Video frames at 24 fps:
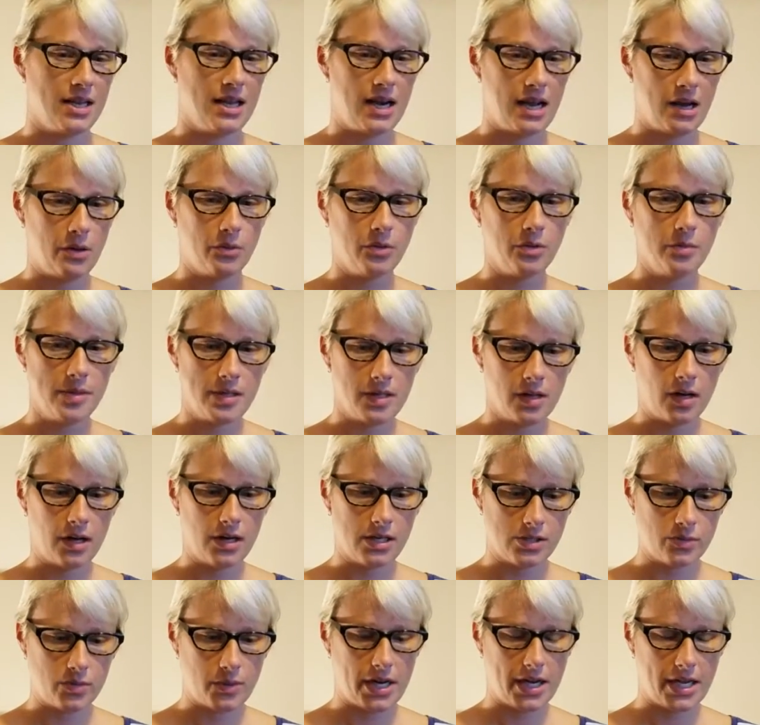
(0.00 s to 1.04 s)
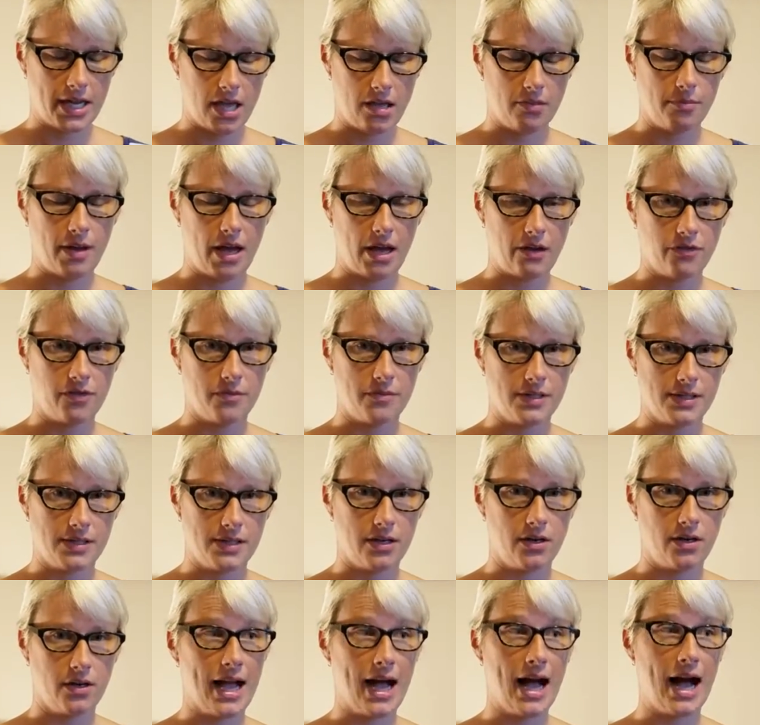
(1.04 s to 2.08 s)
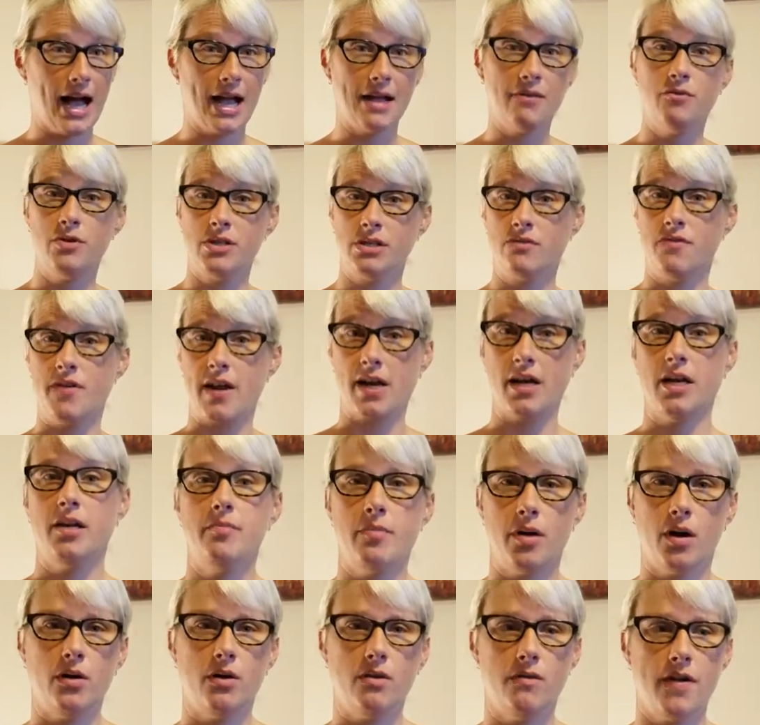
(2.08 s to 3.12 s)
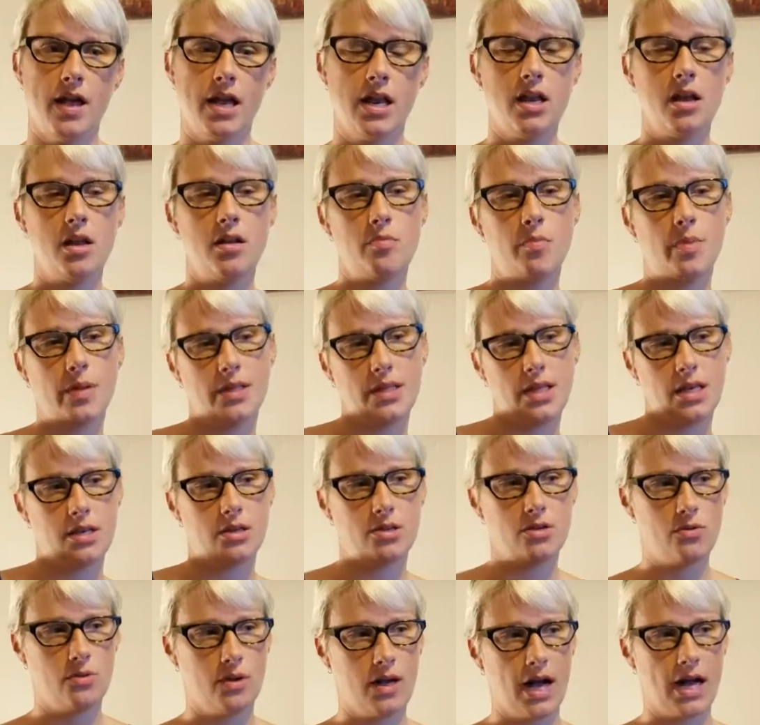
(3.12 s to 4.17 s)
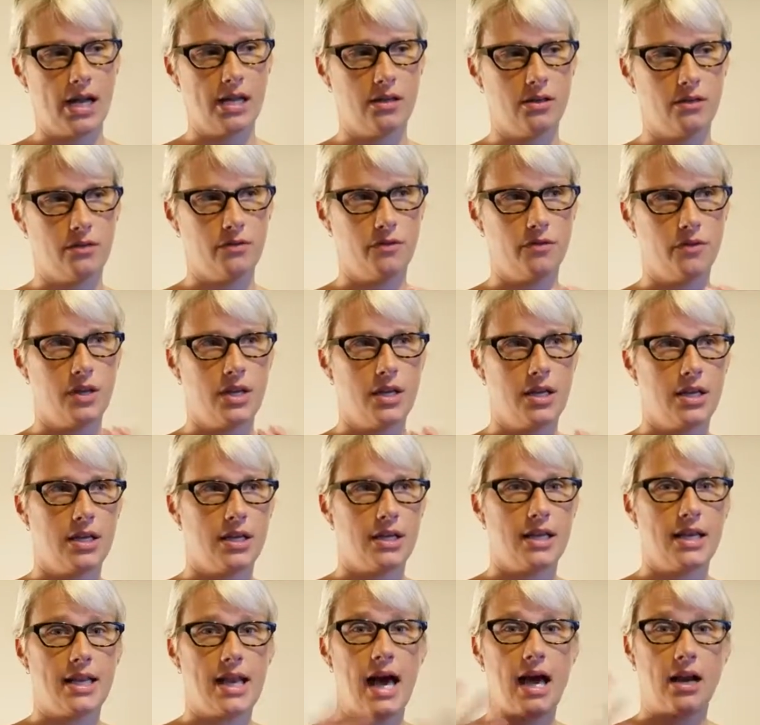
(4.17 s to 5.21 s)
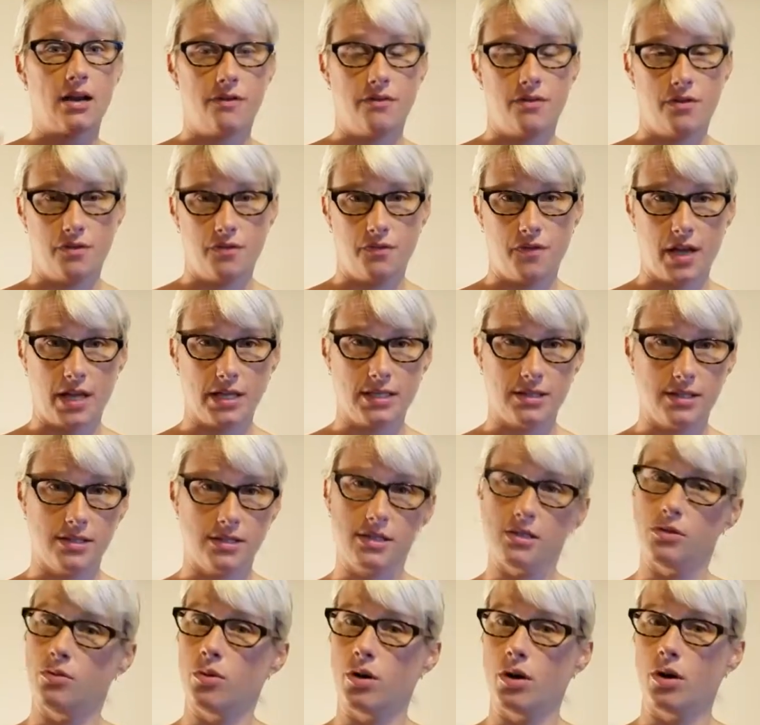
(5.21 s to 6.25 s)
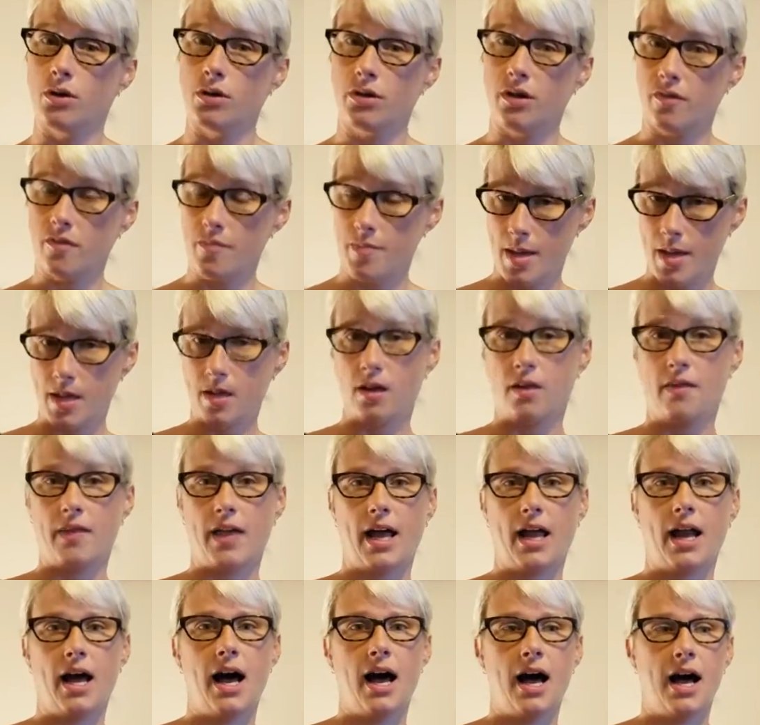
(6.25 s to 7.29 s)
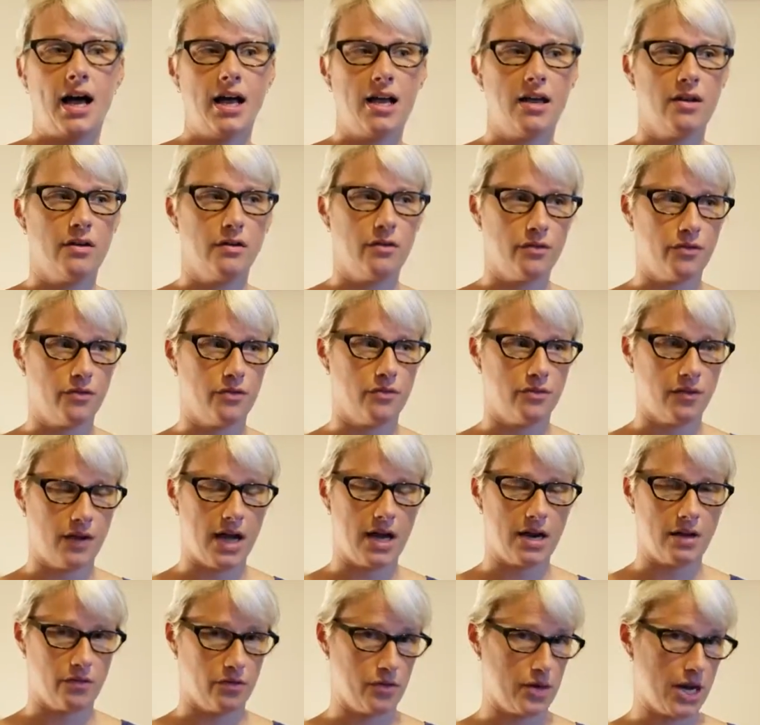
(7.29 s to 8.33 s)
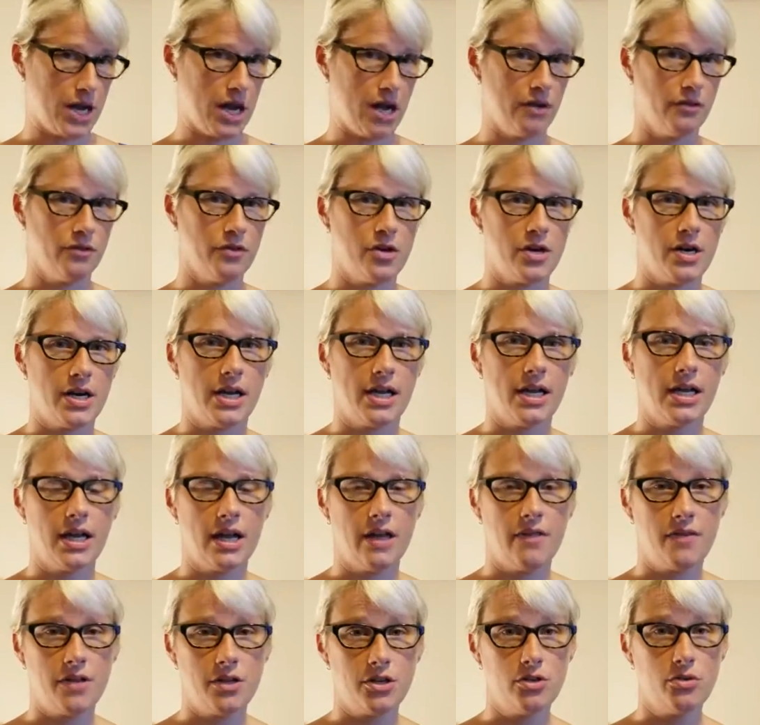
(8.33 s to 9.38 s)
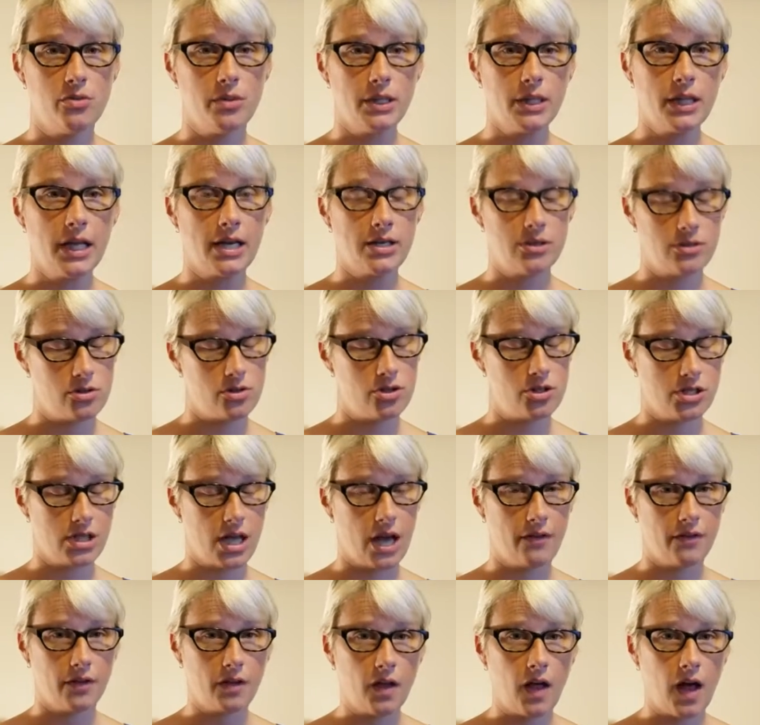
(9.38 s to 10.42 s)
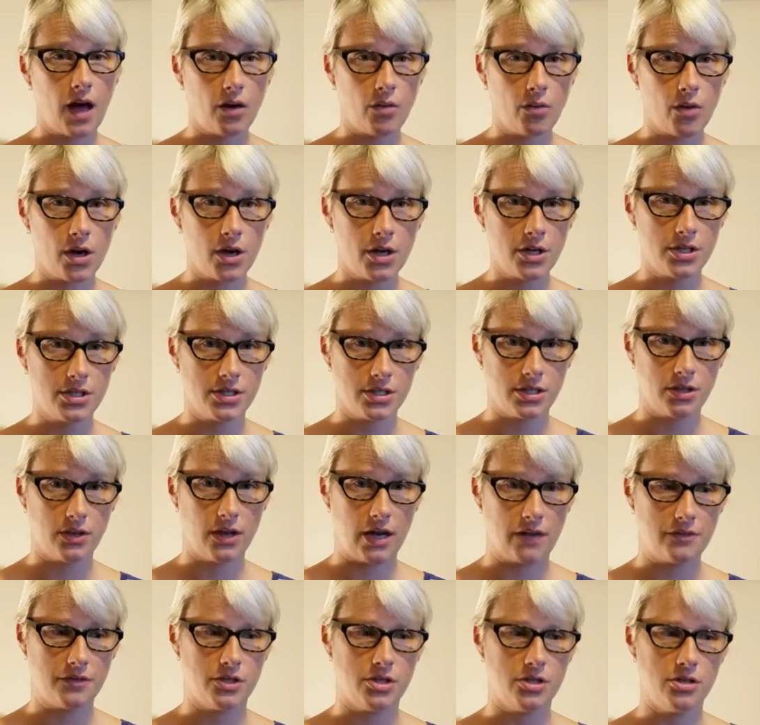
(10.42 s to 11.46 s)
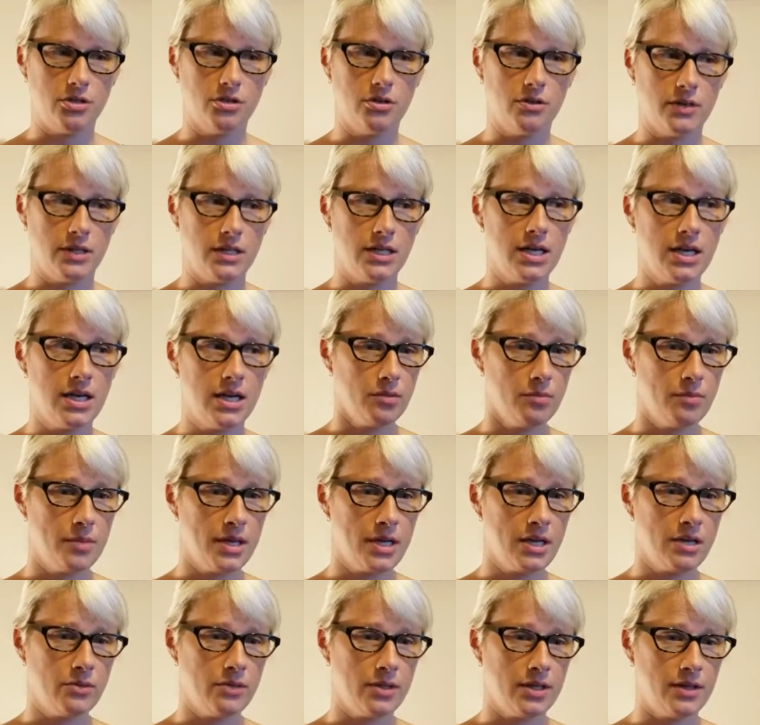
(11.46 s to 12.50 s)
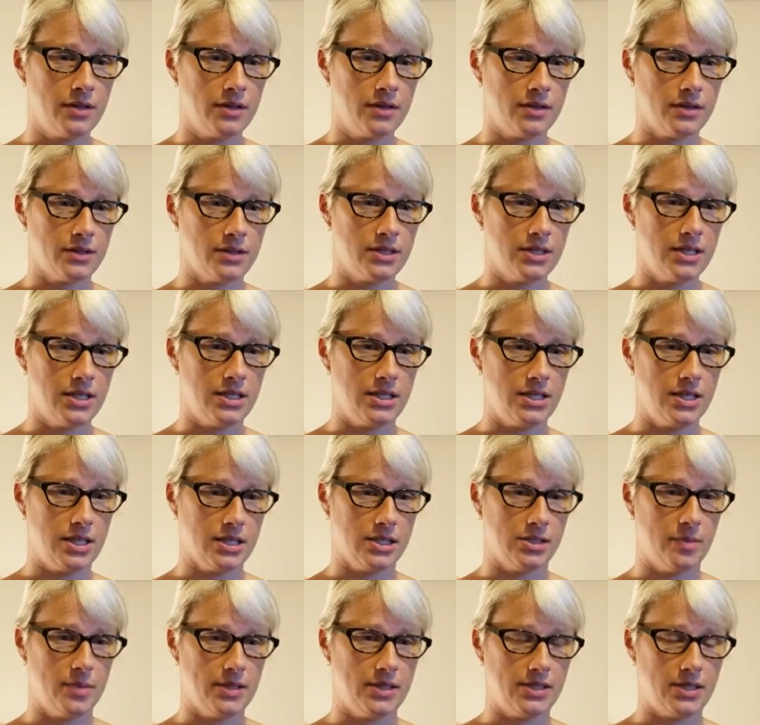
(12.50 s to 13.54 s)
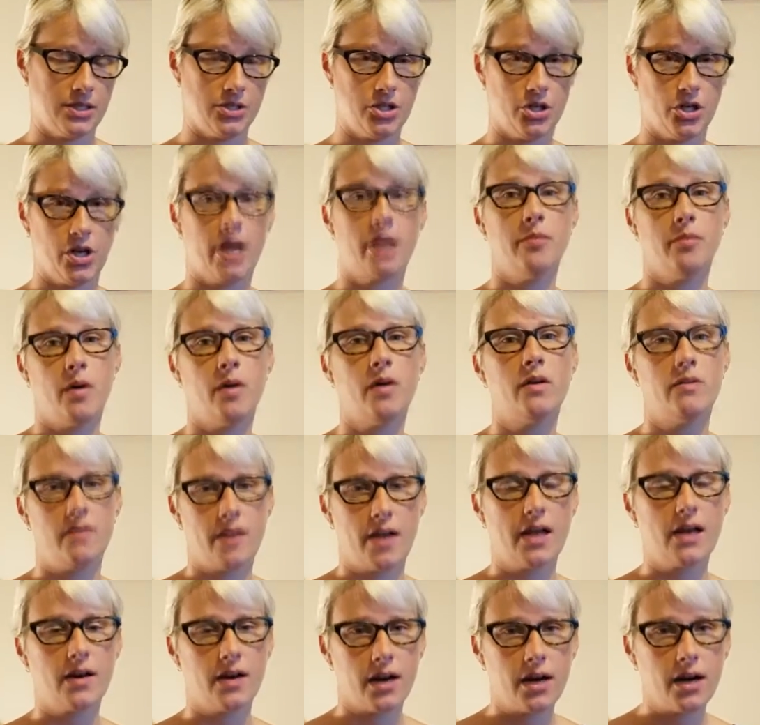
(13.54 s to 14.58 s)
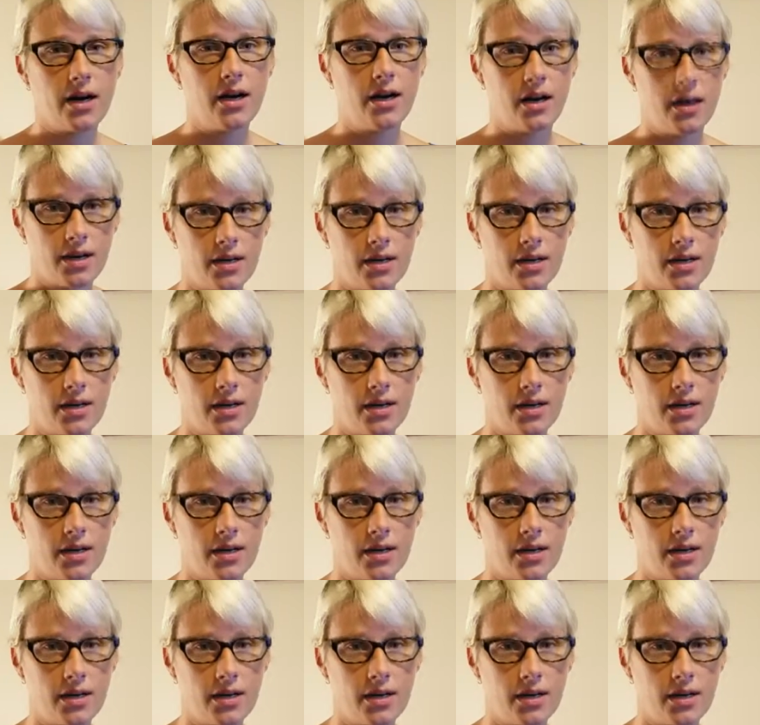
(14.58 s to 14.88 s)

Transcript: And I will be honest, when I came back from the center, I was very motivated, but then you kind of get out of the fantasy world of being on that high of kind of recovery, and then you realize you just have a lot of work you still have to do, and being with TT has been such a great motivator.